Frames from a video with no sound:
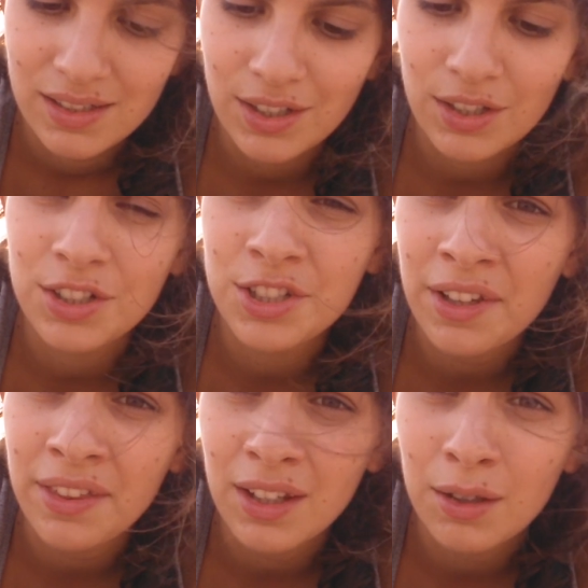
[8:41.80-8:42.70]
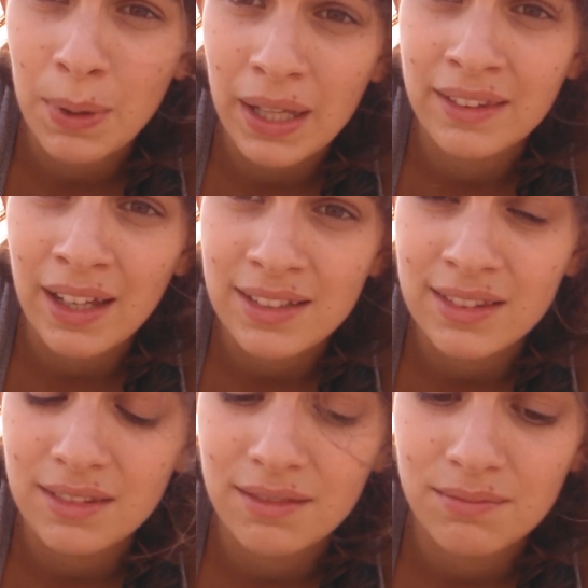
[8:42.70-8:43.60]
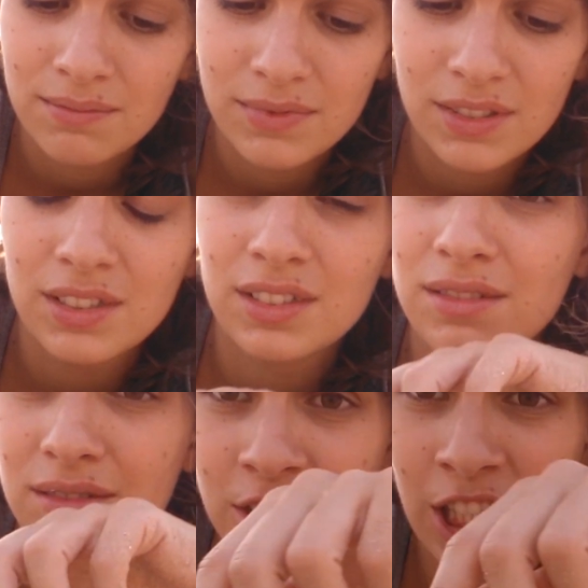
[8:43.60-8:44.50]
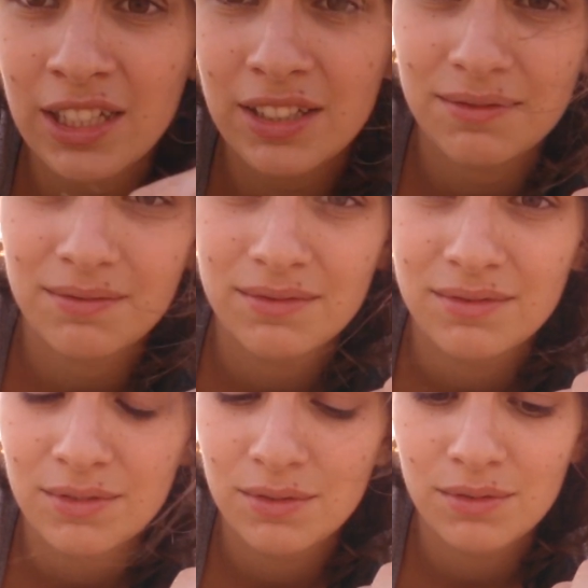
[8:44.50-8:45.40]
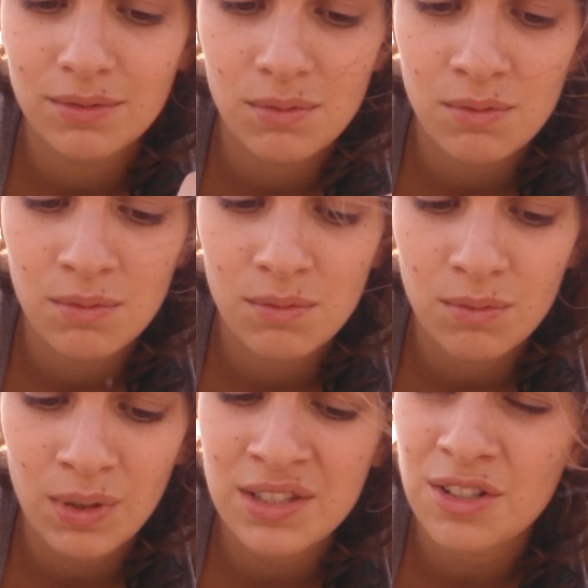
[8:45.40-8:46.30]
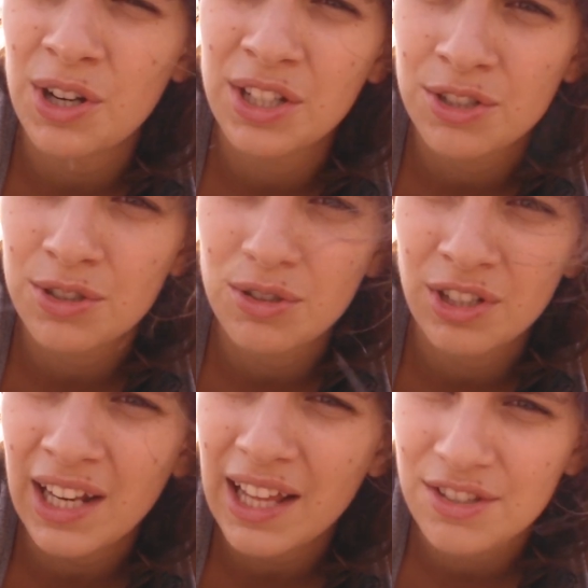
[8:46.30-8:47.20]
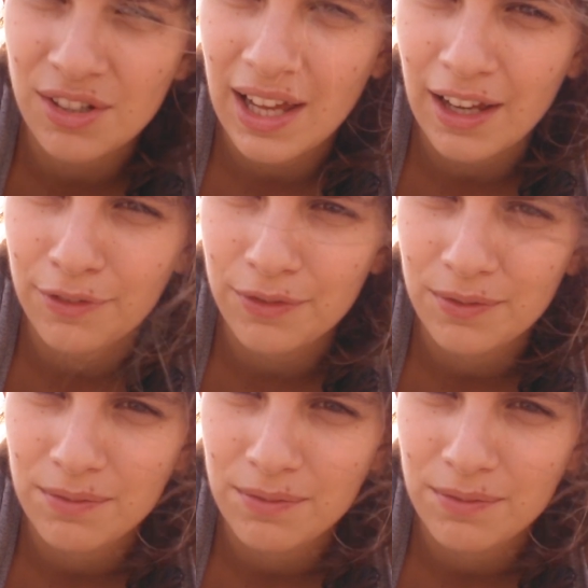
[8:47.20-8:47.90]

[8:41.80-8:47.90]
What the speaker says: So just think about that. Check what's around you, analyze your life.